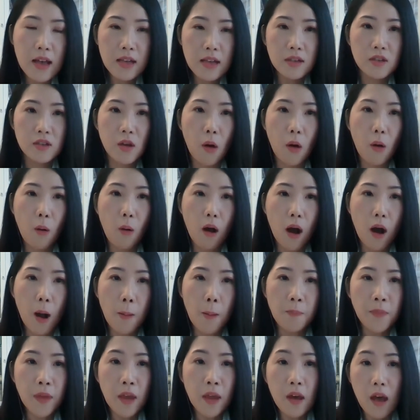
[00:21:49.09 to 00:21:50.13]
So
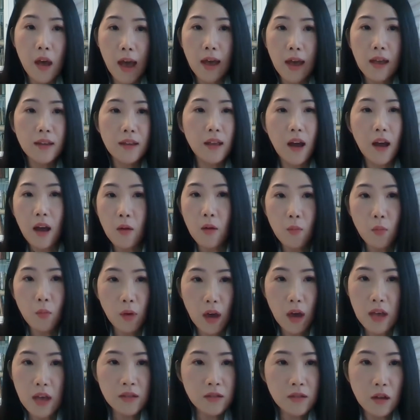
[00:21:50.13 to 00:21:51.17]
um, and um,
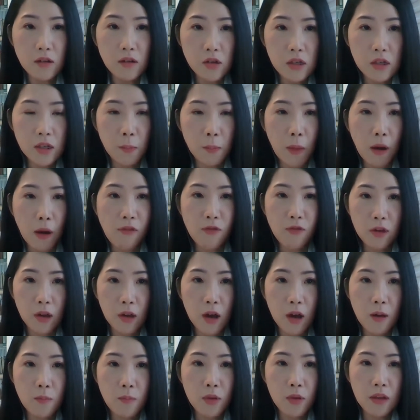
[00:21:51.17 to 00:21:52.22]
it's not just about food
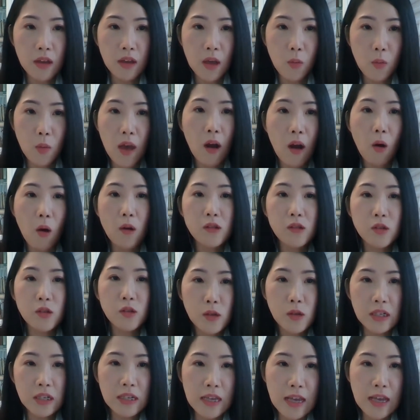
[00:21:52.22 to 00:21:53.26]
company. We are also
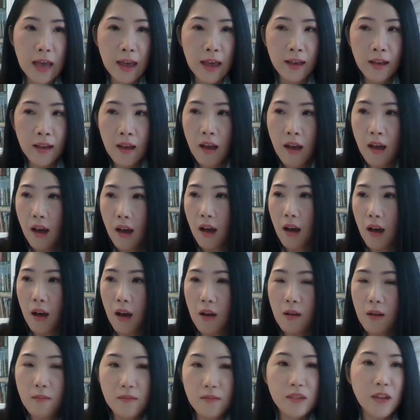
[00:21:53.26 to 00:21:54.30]
seeing
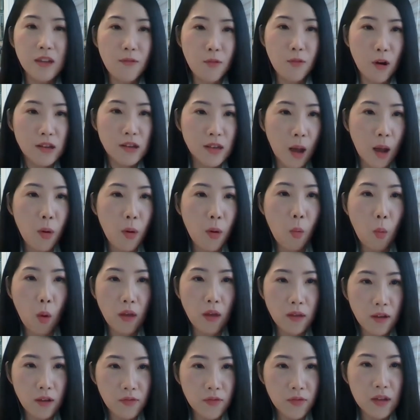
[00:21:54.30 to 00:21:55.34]
uh, say for example
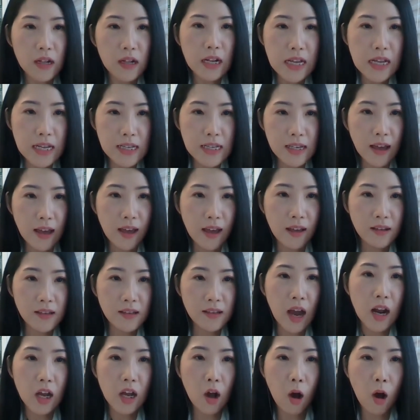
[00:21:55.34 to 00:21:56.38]
one of the leading
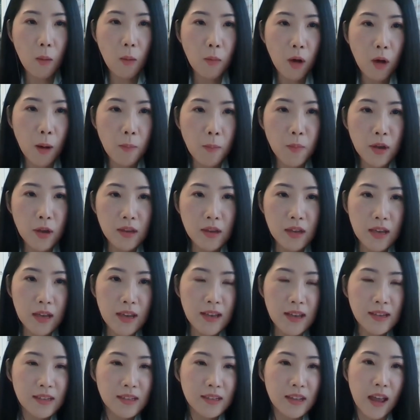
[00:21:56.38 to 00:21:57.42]
telecom
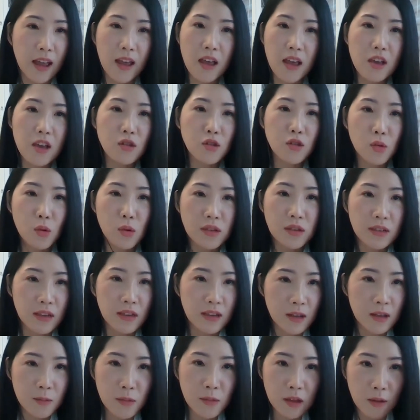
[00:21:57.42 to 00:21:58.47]
companies they issue a
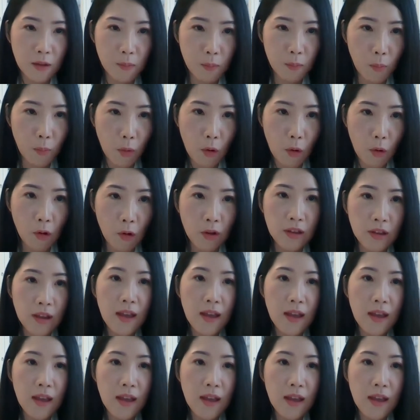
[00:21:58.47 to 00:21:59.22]
sustainability bond.